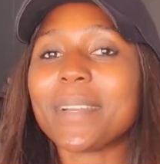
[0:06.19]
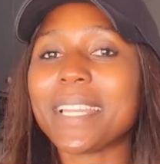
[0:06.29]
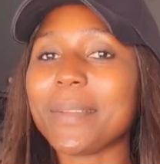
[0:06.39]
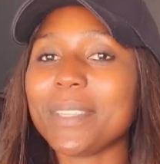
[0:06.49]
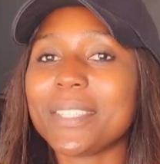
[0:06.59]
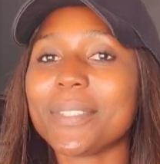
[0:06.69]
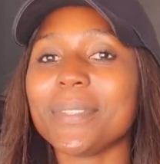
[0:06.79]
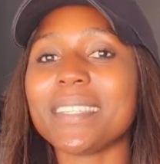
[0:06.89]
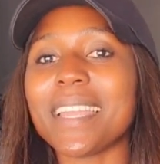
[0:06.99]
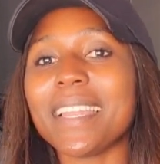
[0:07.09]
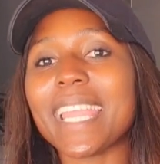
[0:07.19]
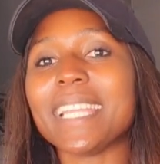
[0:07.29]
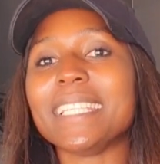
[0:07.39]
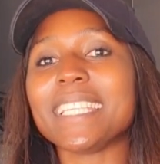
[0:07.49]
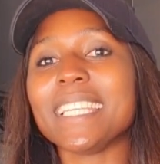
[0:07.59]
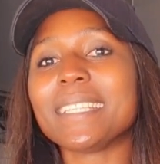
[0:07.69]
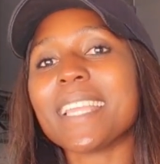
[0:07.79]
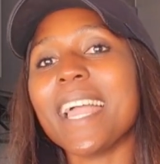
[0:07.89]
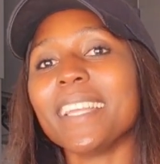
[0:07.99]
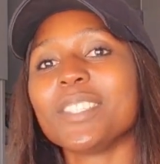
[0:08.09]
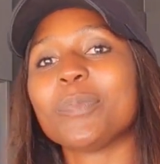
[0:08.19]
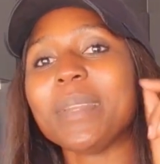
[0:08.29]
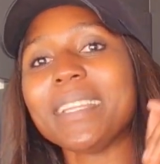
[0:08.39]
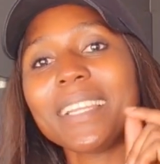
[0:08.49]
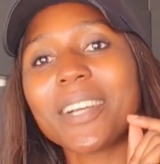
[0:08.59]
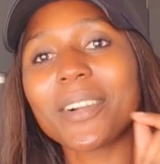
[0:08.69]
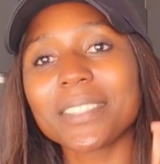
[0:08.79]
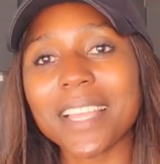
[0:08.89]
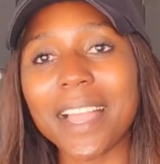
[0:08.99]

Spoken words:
my name is Susan, and it has been a long